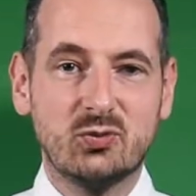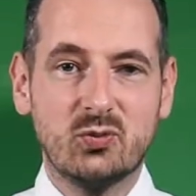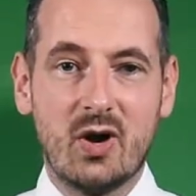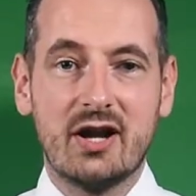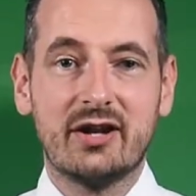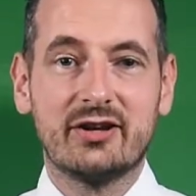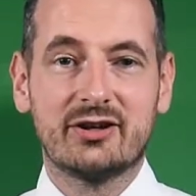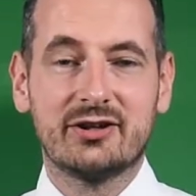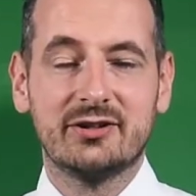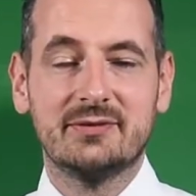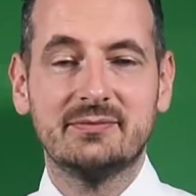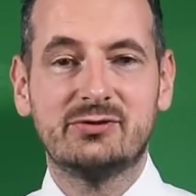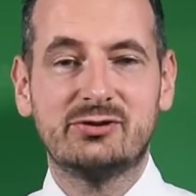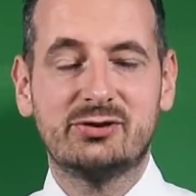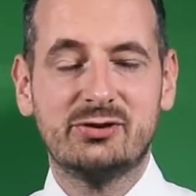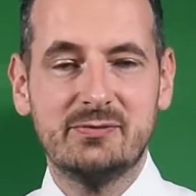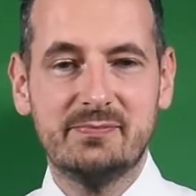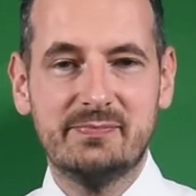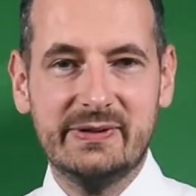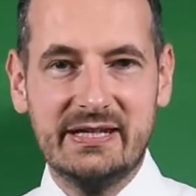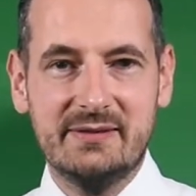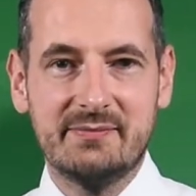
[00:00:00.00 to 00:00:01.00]
welcome
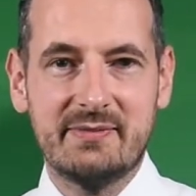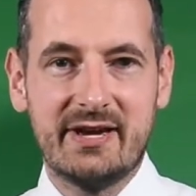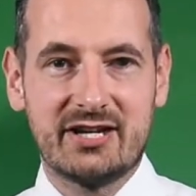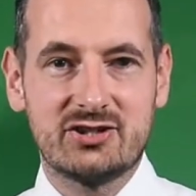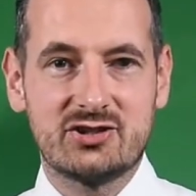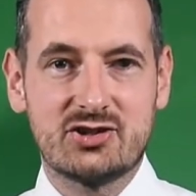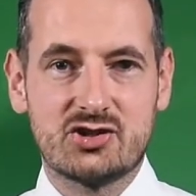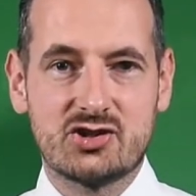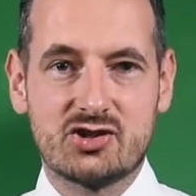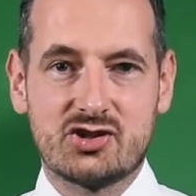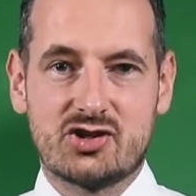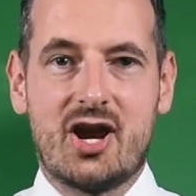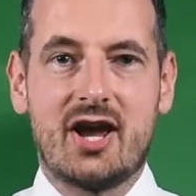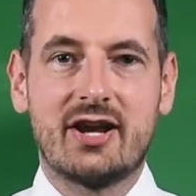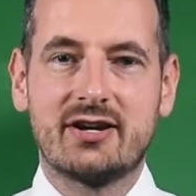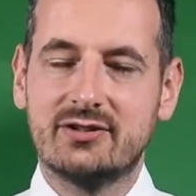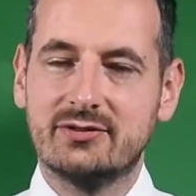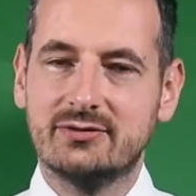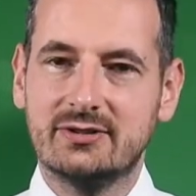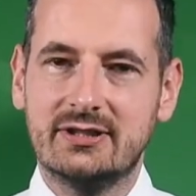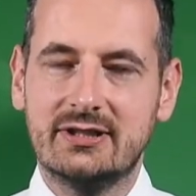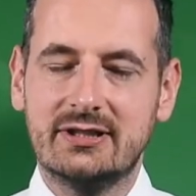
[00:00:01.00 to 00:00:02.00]
to Beamex
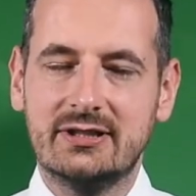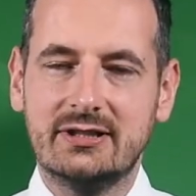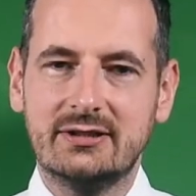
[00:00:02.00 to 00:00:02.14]
channel.